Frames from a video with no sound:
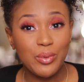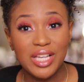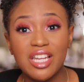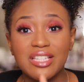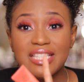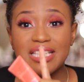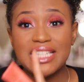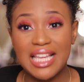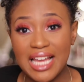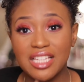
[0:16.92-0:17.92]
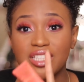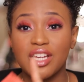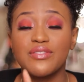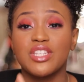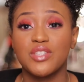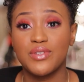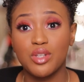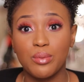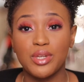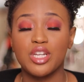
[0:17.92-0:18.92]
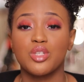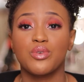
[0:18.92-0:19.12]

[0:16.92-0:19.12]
Wait until the end of this video because